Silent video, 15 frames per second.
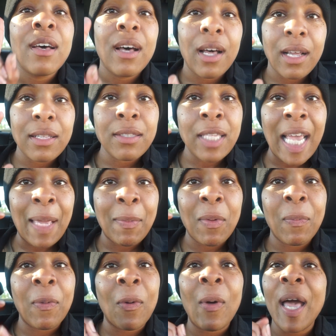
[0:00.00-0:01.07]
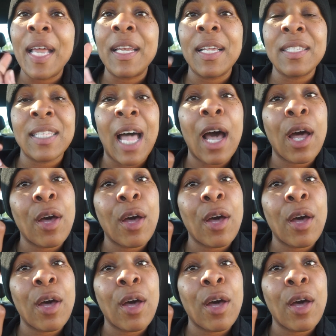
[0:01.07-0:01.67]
untamable and does not